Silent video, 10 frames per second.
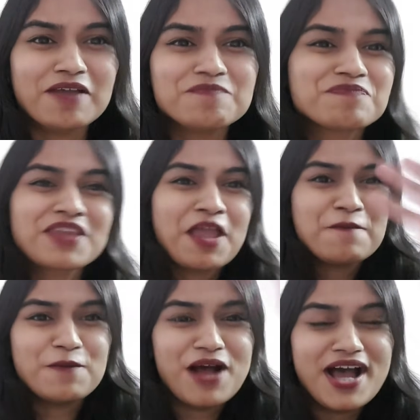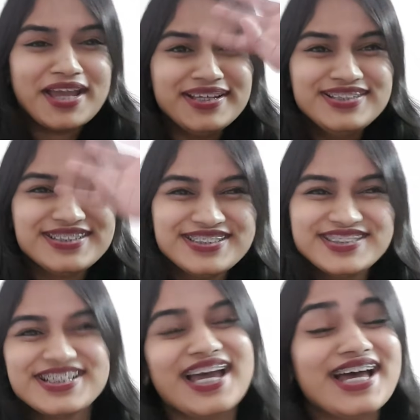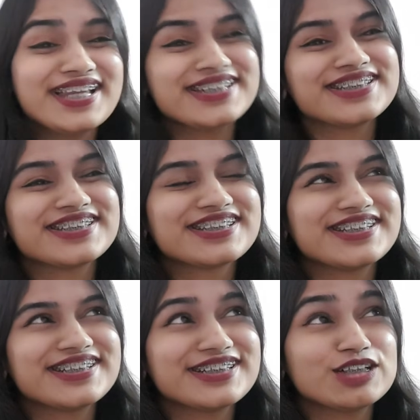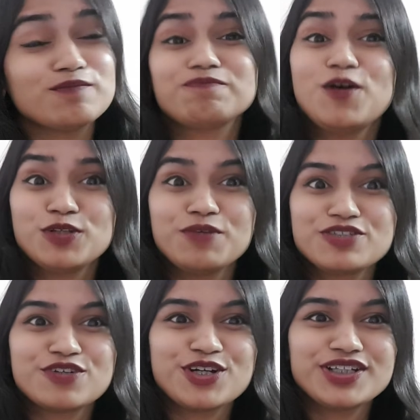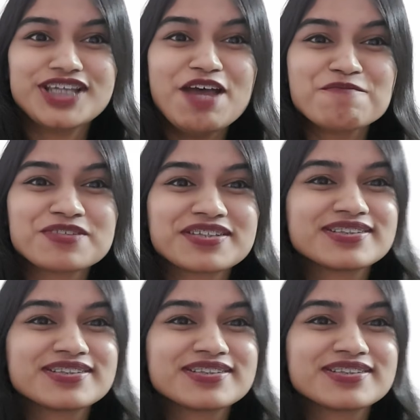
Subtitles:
and bye bye, and all the best for your exams.